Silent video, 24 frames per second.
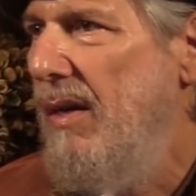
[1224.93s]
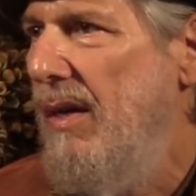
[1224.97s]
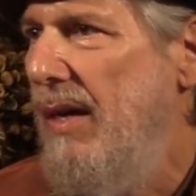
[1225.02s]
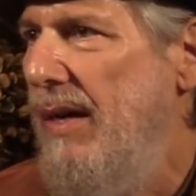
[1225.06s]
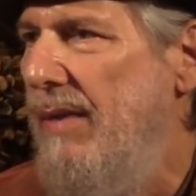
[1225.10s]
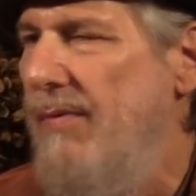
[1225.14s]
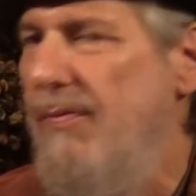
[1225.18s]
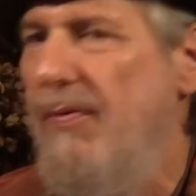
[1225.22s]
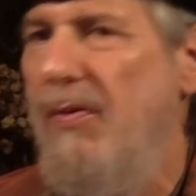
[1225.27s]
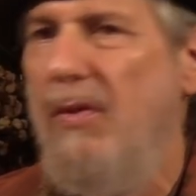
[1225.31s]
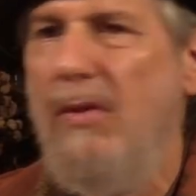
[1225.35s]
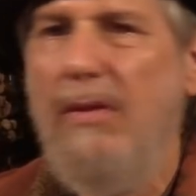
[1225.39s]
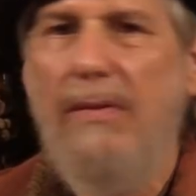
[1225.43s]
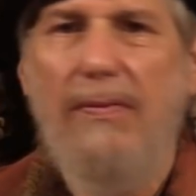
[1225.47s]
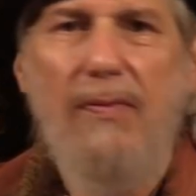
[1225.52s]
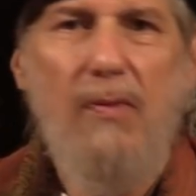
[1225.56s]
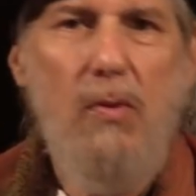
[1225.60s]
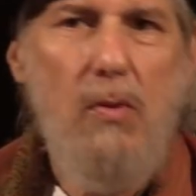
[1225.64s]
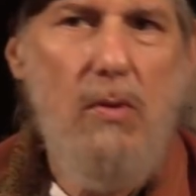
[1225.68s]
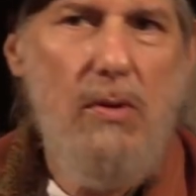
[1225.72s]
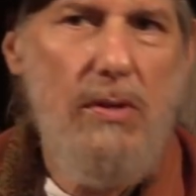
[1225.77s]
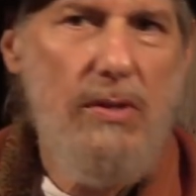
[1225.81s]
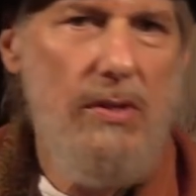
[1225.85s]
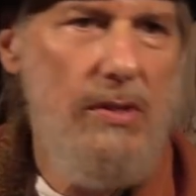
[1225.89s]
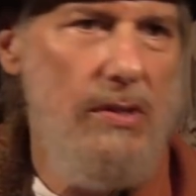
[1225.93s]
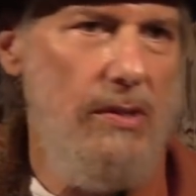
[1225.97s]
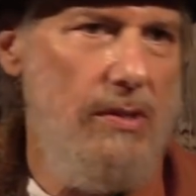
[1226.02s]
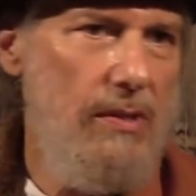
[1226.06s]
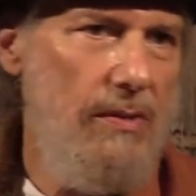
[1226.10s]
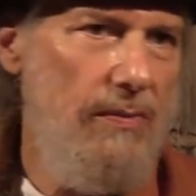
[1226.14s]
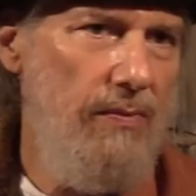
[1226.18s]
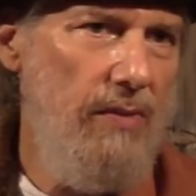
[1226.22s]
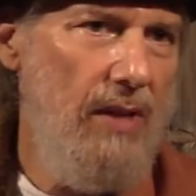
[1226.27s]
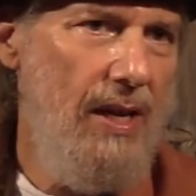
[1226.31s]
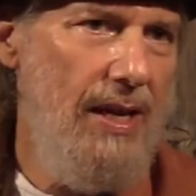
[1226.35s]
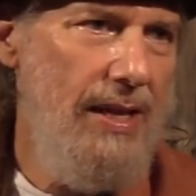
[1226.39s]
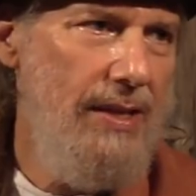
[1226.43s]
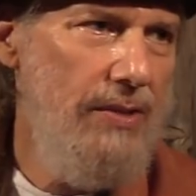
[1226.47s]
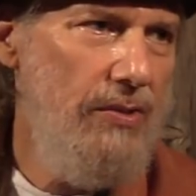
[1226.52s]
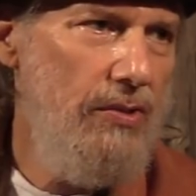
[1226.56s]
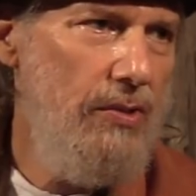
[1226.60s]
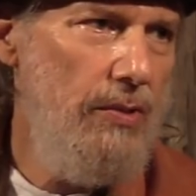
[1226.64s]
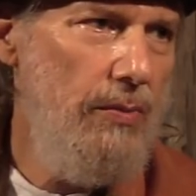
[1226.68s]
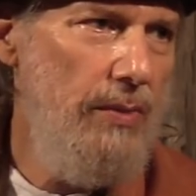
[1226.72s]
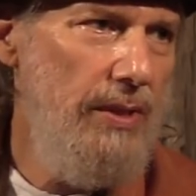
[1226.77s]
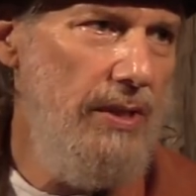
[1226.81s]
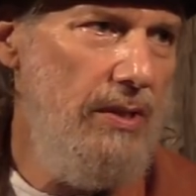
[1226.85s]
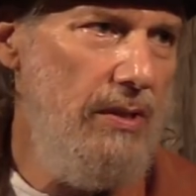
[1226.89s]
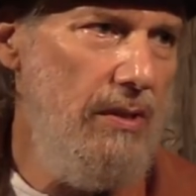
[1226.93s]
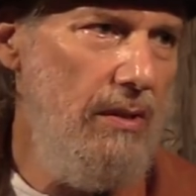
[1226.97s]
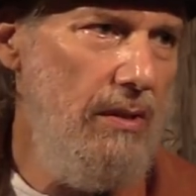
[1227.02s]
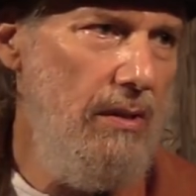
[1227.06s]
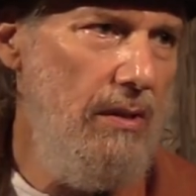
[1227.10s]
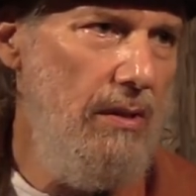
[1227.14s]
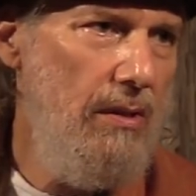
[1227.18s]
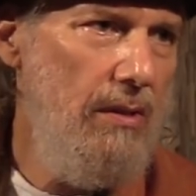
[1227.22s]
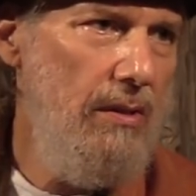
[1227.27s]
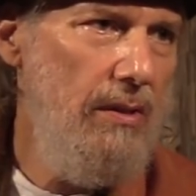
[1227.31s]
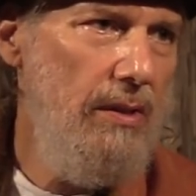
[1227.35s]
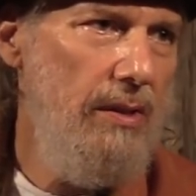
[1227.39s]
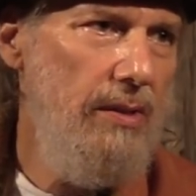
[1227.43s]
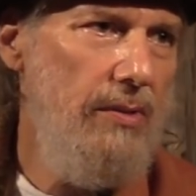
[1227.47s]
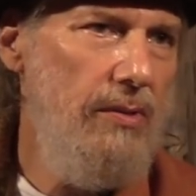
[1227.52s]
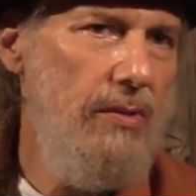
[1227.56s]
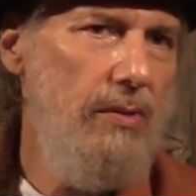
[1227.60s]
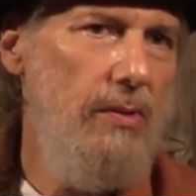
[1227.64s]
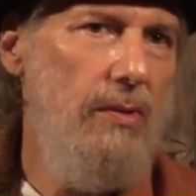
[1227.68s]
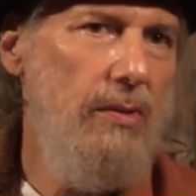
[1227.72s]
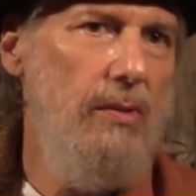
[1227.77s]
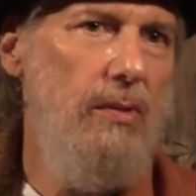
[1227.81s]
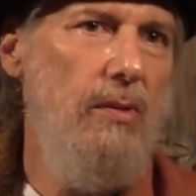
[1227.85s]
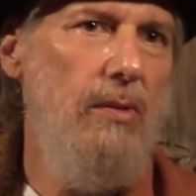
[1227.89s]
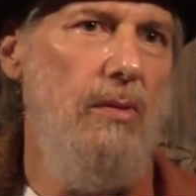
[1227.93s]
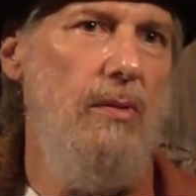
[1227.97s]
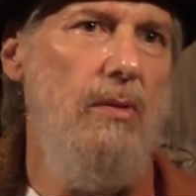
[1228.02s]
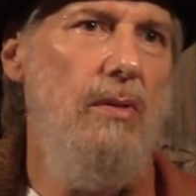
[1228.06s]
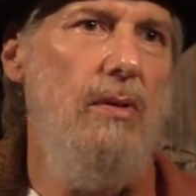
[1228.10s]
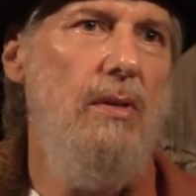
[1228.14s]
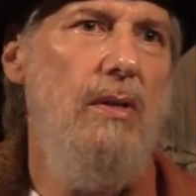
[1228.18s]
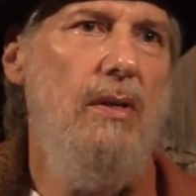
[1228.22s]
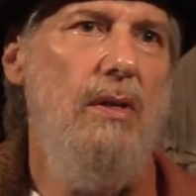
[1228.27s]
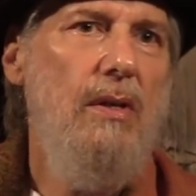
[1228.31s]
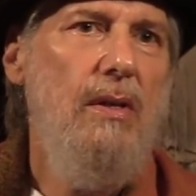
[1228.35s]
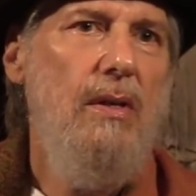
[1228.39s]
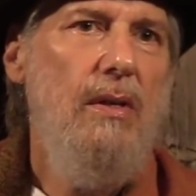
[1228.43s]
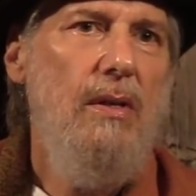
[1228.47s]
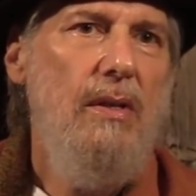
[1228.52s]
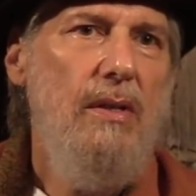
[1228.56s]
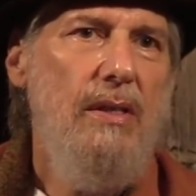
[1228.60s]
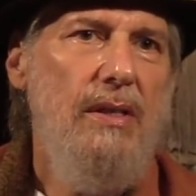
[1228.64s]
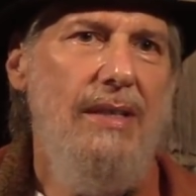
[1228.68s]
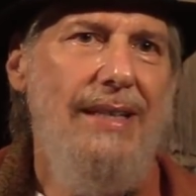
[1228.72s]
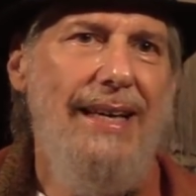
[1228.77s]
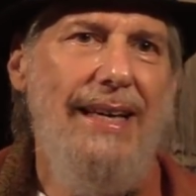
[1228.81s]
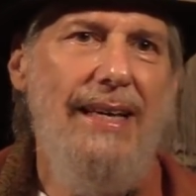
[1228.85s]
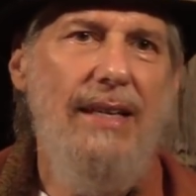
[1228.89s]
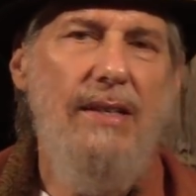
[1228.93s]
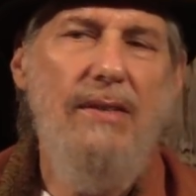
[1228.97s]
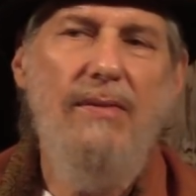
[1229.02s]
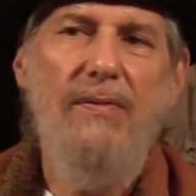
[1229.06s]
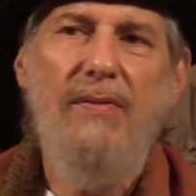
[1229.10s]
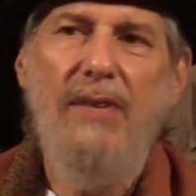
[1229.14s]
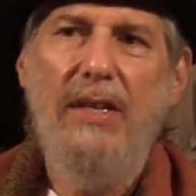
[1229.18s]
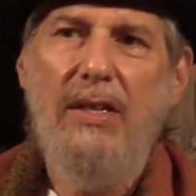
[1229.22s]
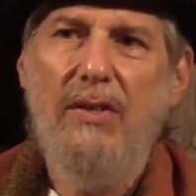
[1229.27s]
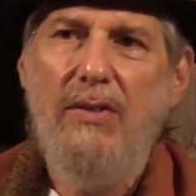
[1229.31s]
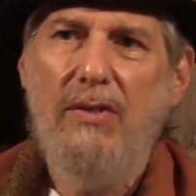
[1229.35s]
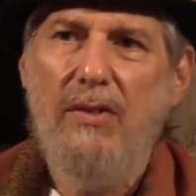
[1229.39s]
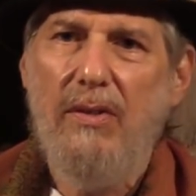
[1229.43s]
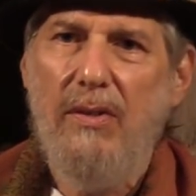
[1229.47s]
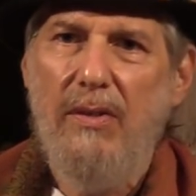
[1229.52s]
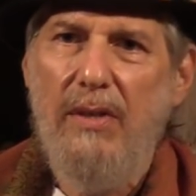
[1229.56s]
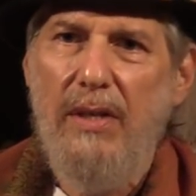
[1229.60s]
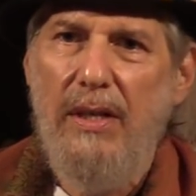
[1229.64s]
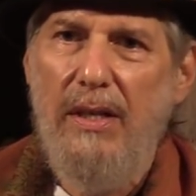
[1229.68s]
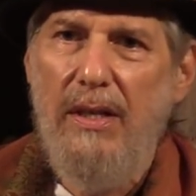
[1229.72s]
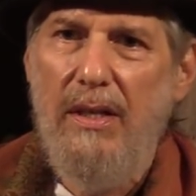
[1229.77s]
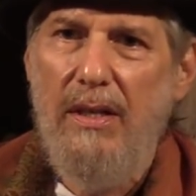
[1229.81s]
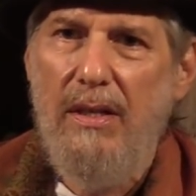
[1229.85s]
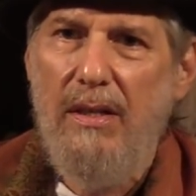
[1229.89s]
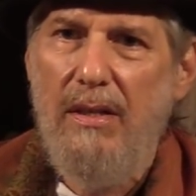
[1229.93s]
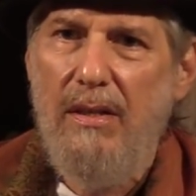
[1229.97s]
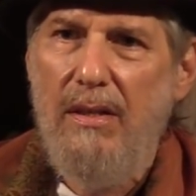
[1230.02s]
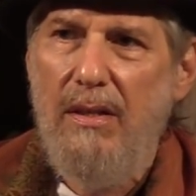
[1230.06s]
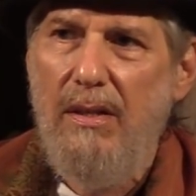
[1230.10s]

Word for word: And for the forces of light to return and to gain victory,